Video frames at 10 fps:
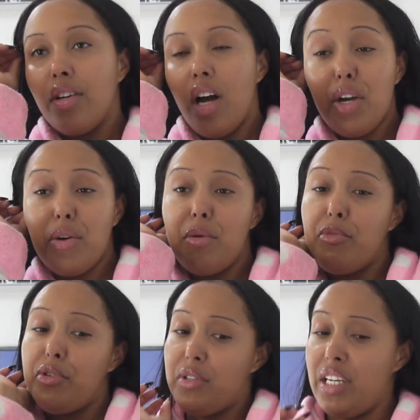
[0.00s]
Are you in the
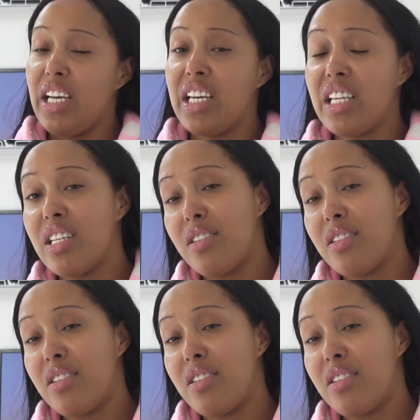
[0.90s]
mood to eat anything